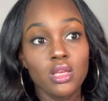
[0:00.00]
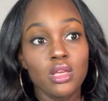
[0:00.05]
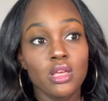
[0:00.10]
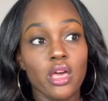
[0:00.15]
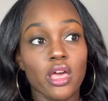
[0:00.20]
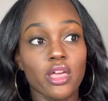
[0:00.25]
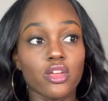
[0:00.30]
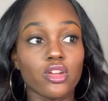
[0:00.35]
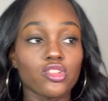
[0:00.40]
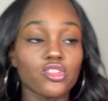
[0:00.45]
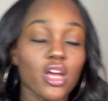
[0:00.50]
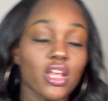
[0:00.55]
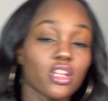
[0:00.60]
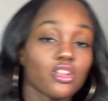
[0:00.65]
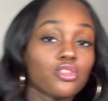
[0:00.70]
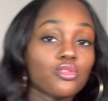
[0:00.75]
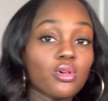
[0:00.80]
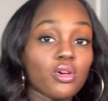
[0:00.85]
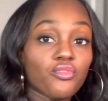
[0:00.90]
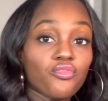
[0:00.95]
and you're trying to
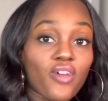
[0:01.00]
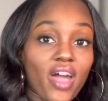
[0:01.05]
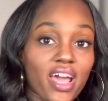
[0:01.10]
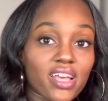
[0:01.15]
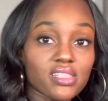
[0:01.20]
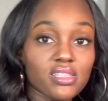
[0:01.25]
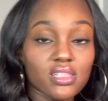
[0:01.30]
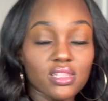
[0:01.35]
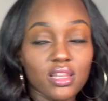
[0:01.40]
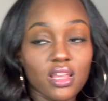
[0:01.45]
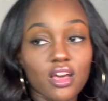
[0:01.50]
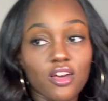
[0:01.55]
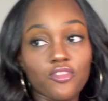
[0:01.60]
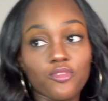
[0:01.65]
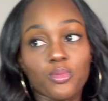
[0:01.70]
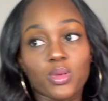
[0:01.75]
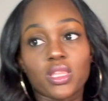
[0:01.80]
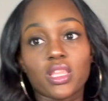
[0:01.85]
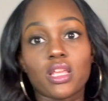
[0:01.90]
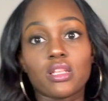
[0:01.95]
do it fast enough,
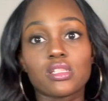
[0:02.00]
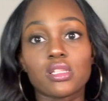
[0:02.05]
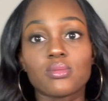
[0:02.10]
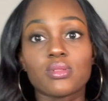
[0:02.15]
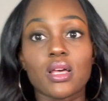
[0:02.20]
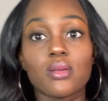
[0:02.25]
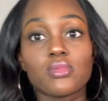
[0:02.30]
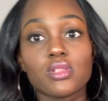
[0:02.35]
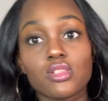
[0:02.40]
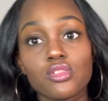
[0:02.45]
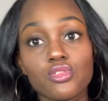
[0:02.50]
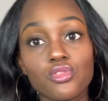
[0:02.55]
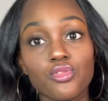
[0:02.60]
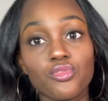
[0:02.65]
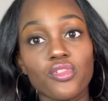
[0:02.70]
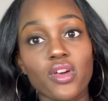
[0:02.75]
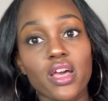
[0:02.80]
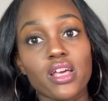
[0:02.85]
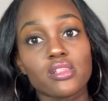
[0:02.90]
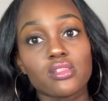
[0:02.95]
but then sometimes it's too
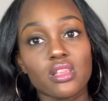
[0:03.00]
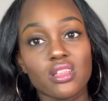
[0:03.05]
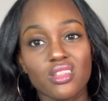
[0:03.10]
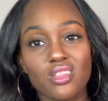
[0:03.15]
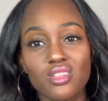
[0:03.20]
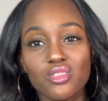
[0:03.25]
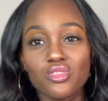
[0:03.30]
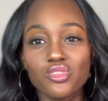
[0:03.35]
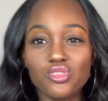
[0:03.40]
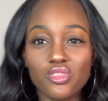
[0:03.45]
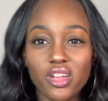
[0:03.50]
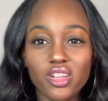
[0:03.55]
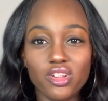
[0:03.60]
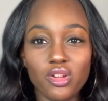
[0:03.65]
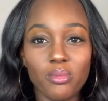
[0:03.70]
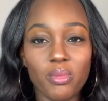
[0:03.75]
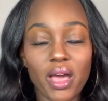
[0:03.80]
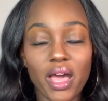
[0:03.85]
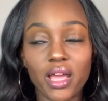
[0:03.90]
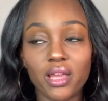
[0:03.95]
fast and then you strain your
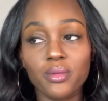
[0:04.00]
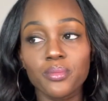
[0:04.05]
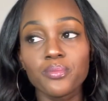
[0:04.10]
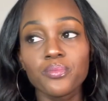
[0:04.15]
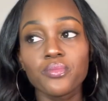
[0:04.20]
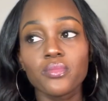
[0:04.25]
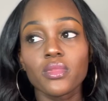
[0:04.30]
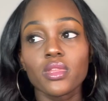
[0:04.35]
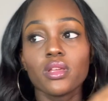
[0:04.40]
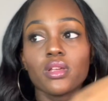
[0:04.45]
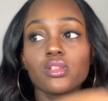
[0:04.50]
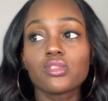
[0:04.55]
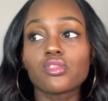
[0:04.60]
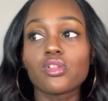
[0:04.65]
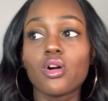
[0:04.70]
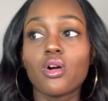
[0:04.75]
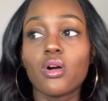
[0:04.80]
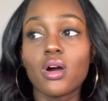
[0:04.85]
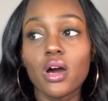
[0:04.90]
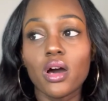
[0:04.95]
back.
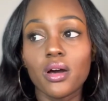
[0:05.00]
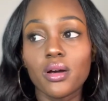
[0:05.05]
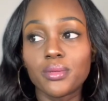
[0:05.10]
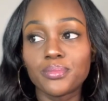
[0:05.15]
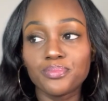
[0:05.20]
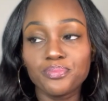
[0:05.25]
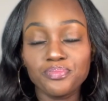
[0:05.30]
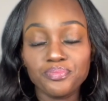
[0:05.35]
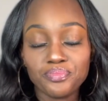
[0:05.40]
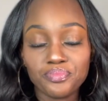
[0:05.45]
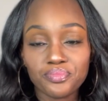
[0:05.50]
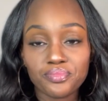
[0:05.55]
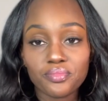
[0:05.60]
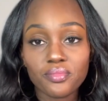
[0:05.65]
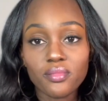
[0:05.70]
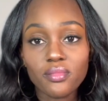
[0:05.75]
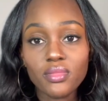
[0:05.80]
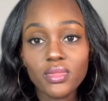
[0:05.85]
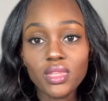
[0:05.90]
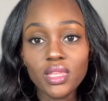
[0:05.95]
So, um,
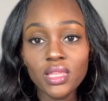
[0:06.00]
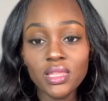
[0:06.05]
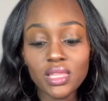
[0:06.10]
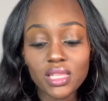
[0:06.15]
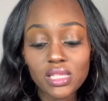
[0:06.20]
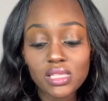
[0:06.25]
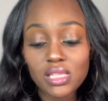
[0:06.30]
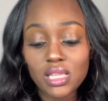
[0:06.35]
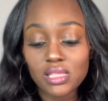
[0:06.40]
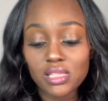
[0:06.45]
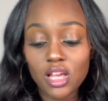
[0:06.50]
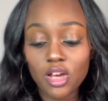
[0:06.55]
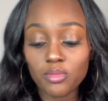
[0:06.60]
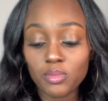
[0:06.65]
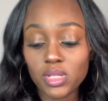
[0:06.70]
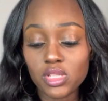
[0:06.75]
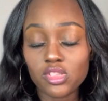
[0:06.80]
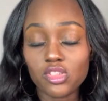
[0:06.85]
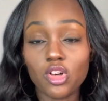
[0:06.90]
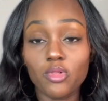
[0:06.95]
this has helped
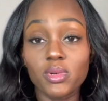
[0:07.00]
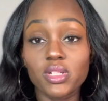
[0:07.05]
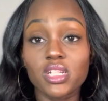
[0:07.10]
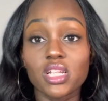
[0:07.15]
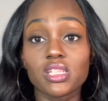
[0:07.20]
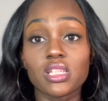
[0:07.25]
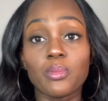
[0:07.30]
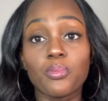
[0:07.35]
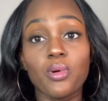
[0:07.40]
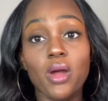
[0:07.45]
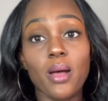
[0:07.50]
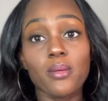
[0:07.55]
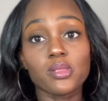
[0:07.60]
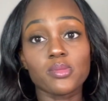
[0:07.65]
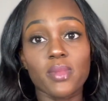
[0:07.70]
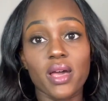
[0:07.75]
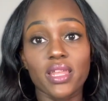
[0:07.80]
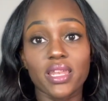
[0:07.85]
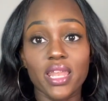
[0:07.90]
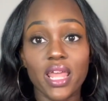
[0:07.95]
me so much because it props
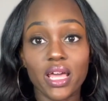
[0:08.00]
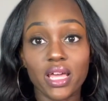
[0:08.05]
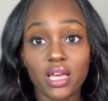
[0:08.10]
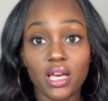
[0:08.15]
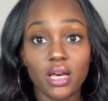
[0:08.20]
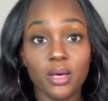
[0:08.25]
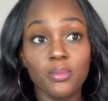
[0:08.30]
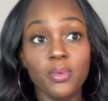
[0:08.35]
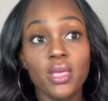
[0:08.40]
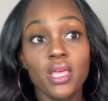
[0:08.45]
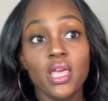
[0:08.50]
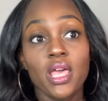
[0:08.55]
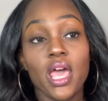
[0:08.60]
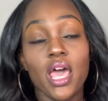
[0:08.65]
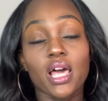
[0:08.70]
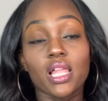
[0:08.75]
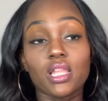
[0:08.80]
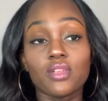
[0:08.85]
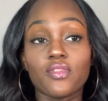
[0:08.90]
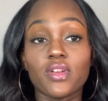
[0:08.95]
my neck up
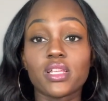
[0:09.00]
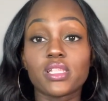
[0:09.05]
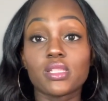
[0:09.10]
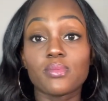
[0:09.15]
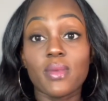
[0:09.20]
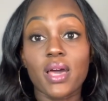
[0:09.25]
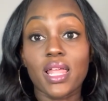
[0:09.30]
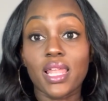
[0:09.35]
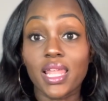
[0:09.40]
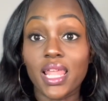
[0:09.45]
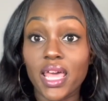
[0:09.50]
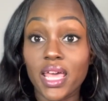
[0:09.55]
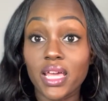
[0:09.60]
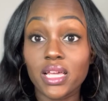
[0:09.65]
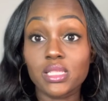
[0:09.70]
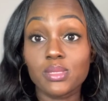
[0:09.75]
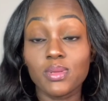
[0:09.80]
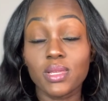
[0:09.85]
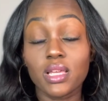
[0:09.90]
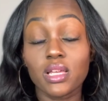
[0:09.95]
elevates my
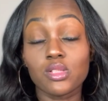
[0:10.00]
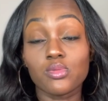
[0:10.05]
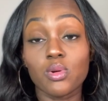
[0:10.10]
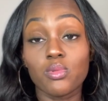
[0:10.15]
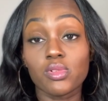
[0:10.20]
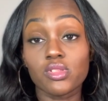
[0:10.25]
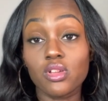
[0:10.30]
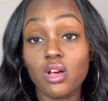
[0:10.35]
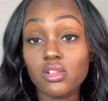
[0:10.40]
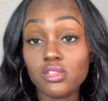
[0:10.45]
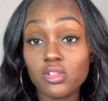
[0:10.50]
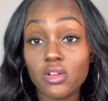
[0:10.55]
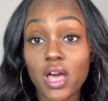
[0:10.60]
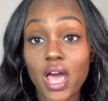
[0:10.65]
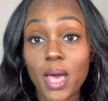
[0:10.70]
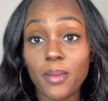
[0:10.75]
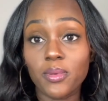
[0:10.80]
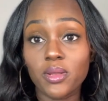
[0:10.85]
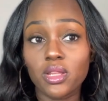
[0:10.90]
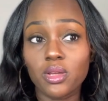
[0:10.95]
legs because what was also
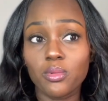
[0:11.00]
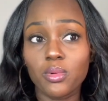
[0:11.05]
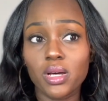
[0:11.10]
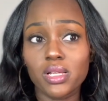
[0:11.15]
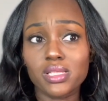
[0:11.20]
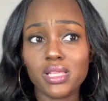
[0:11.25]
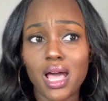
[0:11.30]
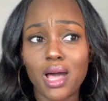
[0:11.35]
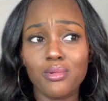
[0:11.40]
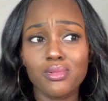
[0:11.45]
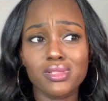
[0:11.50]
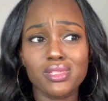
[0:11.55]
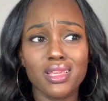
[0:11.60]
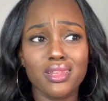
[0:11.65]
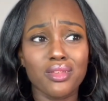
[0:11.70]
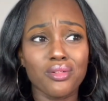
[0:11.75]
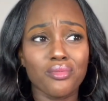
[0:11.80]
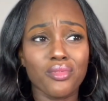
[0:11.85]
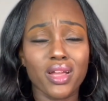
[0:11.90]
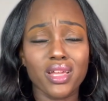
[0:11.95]
happening was i was
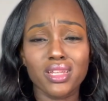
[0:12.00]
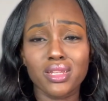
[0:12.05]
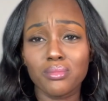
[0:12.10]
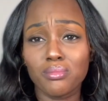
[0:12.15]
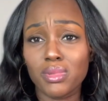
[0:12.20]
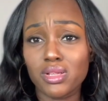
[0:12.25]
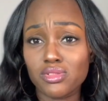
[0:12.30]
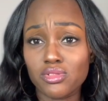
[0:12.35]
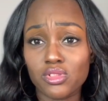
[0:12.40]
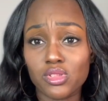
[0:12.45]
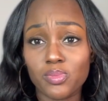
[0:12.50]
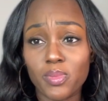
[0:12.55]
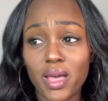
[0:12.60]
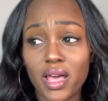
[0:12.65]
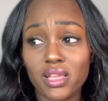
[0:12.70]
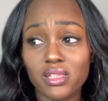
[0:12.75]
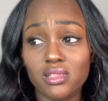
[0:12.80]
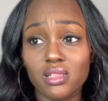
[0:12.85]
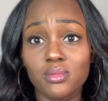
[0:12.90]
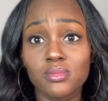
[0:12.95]
getting random muscle
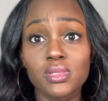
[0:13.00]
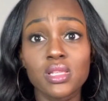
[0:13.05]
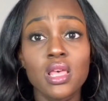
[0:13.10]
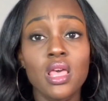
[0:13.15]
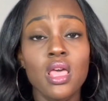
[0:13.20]
spasm